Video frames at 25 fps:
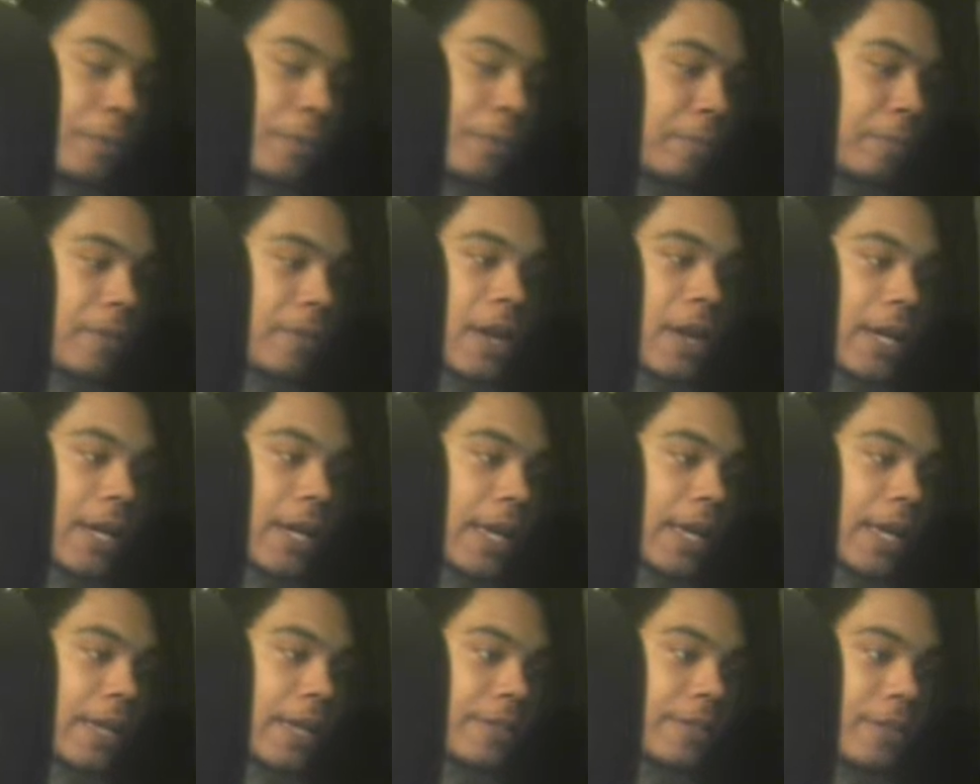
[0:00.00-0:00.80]

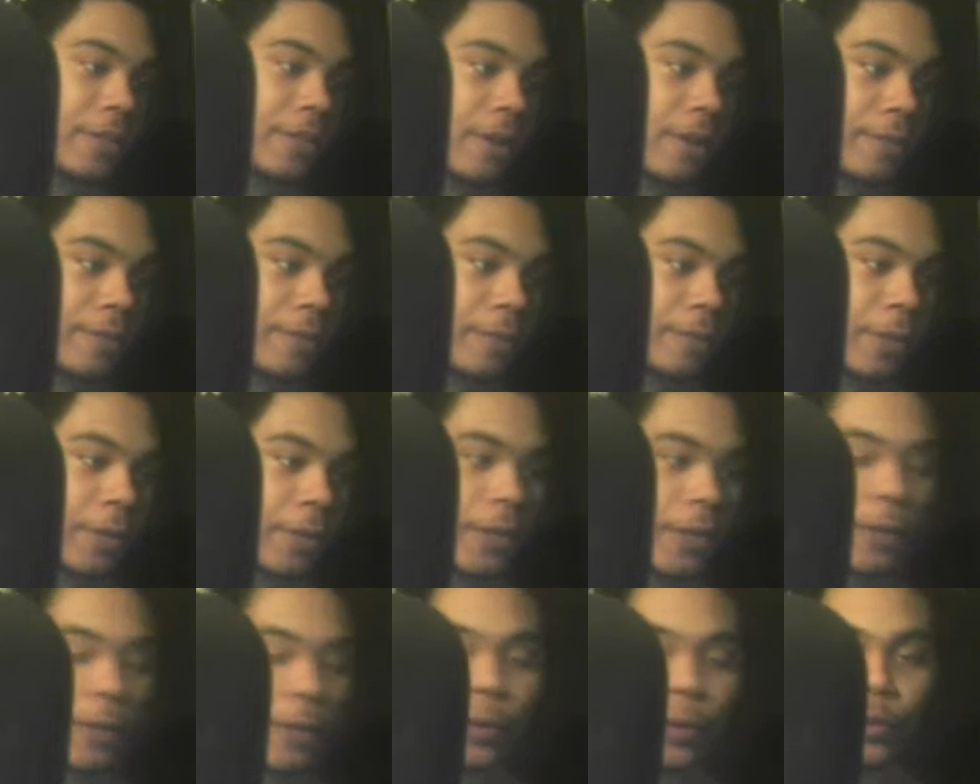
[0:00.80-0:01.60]
Broadcast Software,
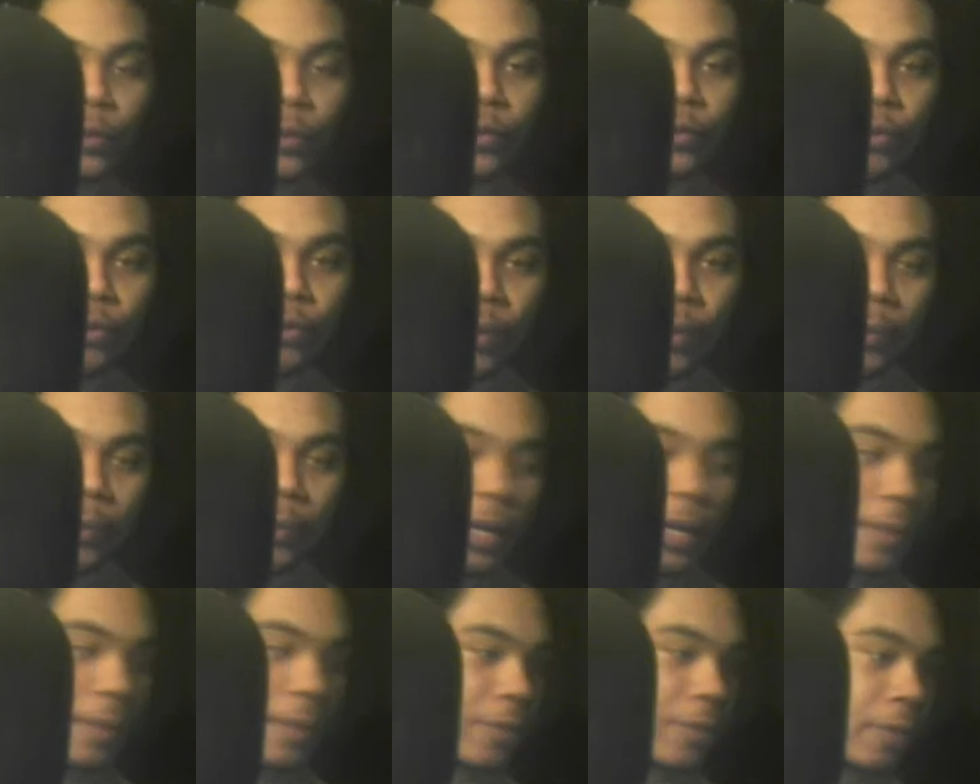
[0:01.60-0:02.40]
or
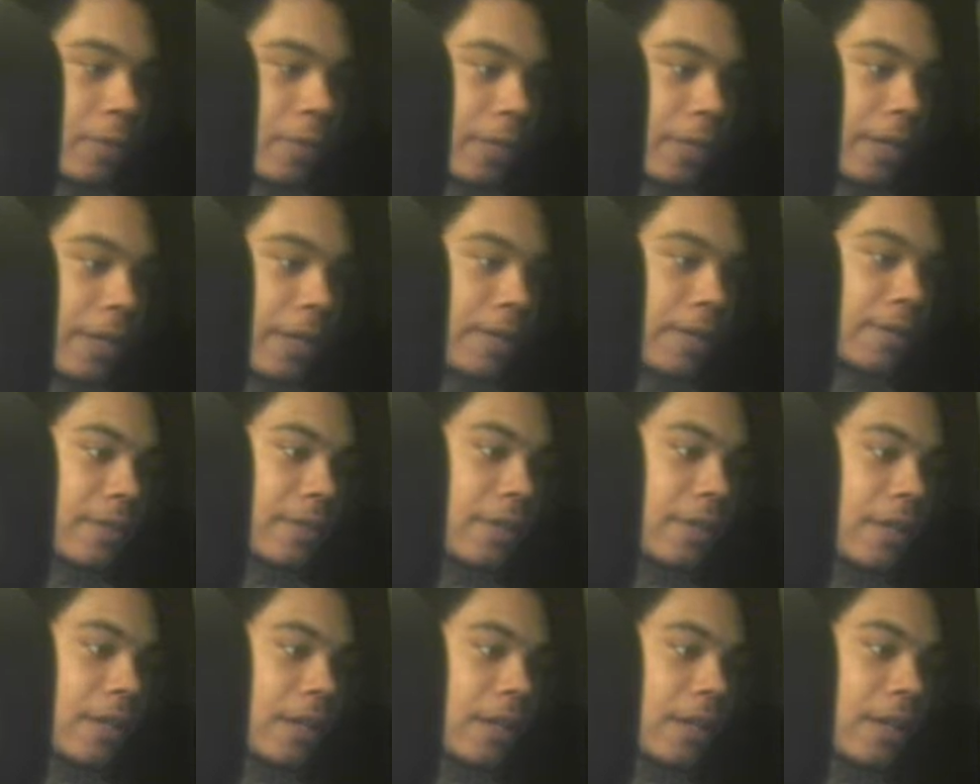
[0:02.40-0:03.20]
Streamlabs O B S.
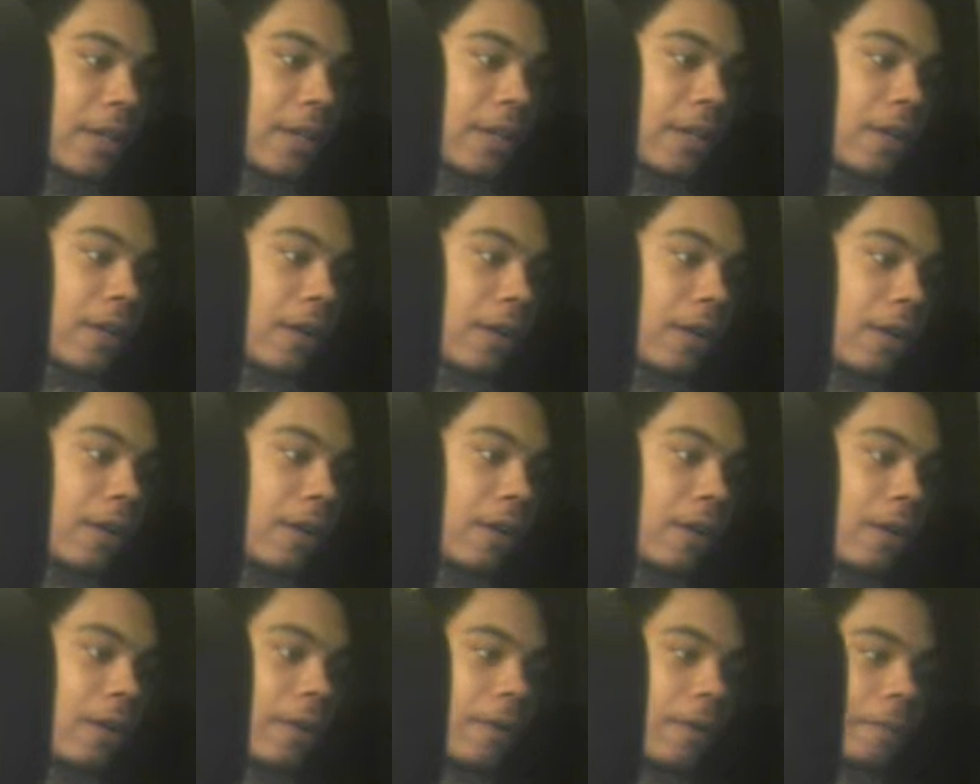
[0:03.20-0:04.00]

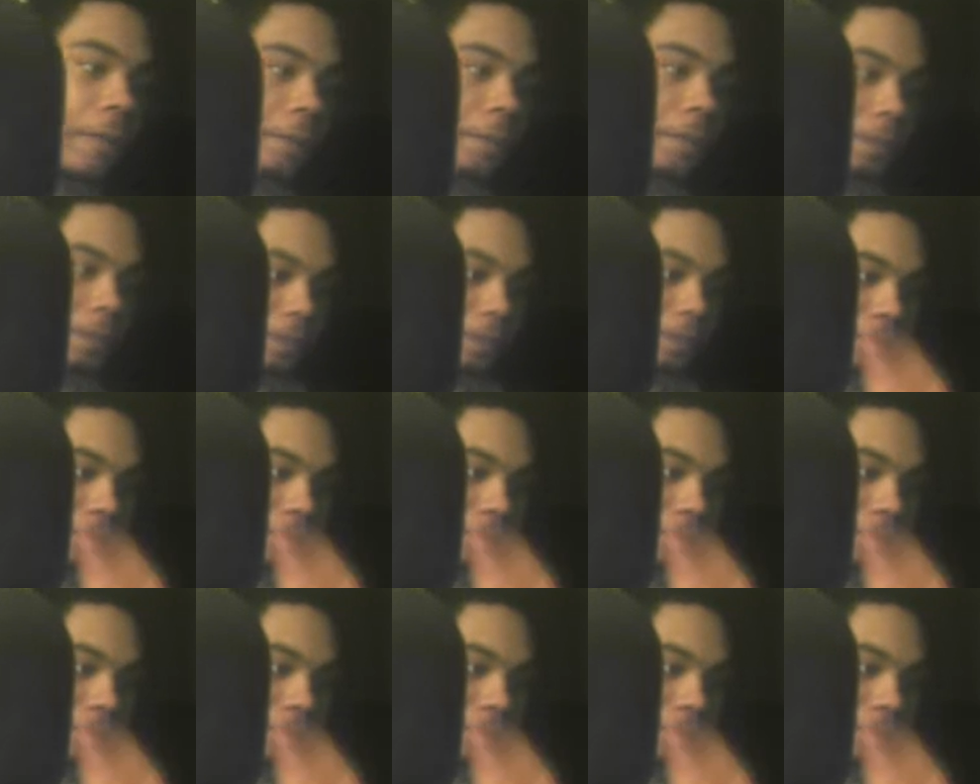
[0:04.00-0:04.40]
Um...